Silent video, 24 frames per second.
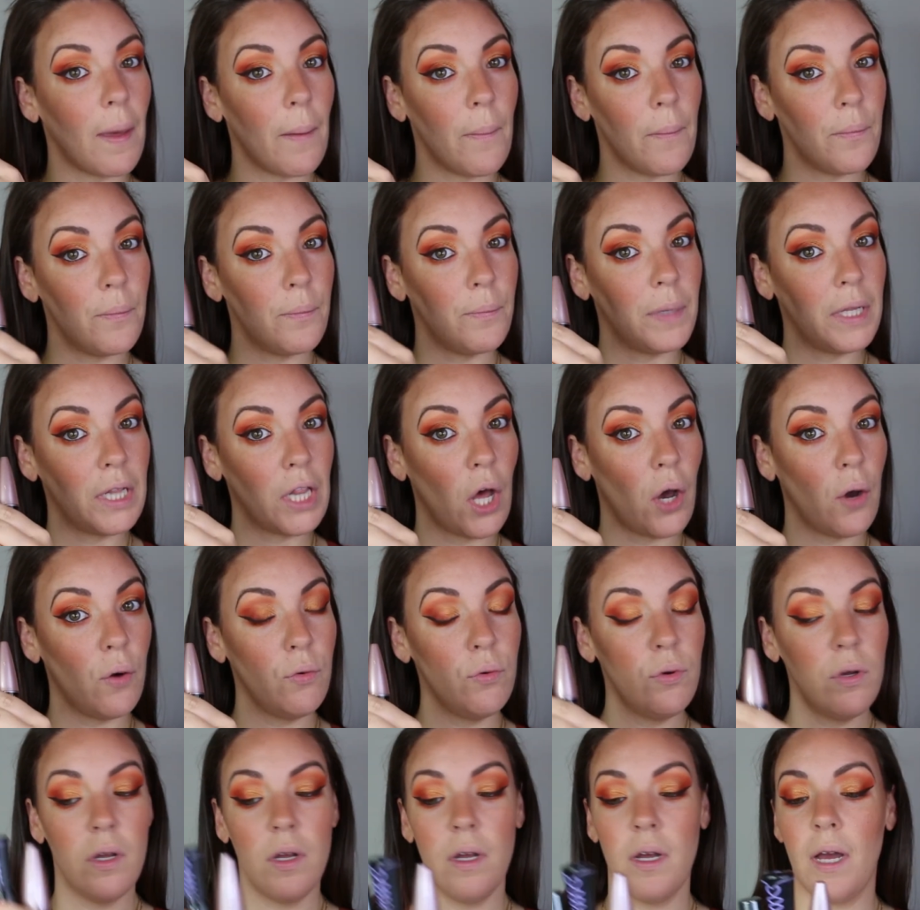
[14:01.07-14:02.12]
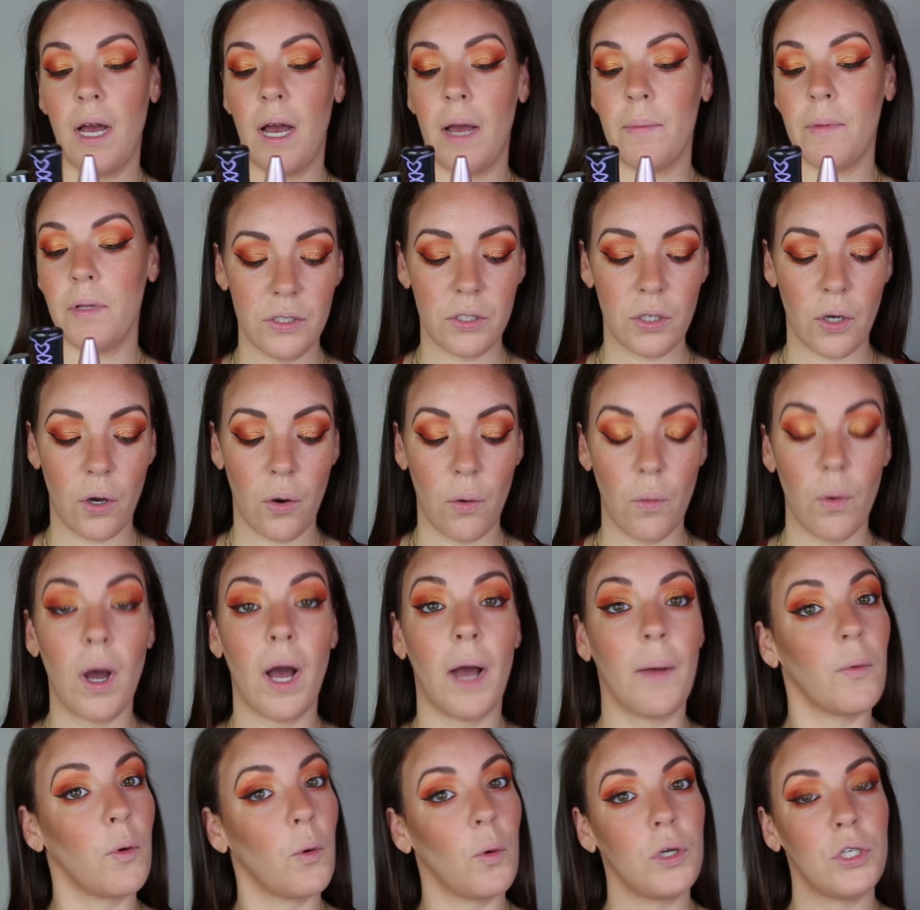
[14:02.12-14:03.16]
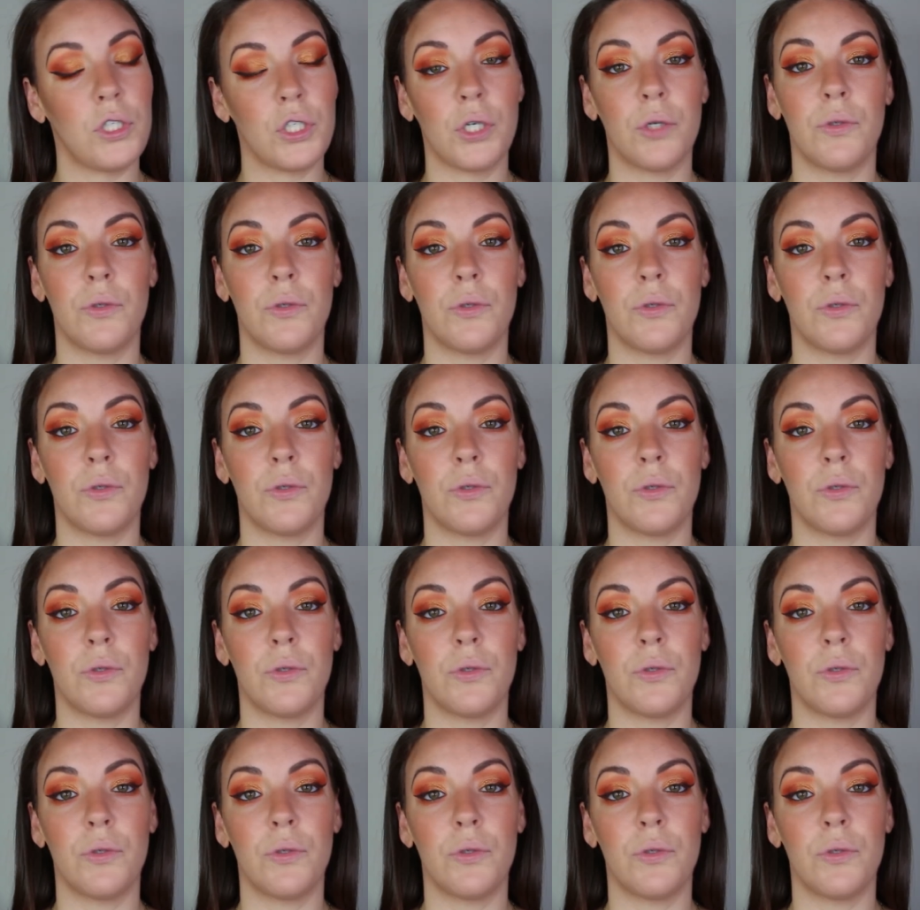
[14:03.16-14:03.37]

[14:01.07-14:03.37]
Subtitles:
them below. So I'm going to